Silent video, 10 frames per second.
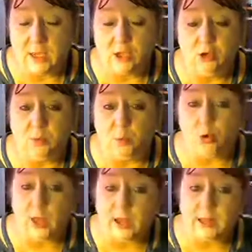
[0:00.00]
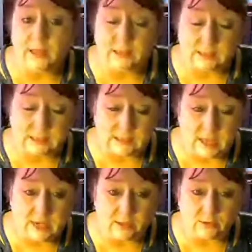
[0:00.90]
you're more likely to
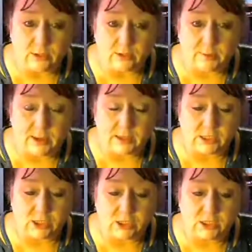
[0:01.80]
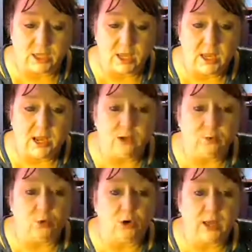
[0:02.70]
stay on those pages, and you're
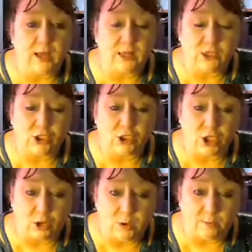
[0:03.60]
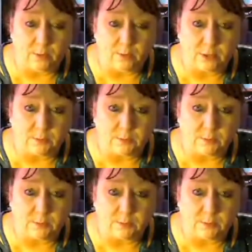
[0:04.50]
more likely to show up on those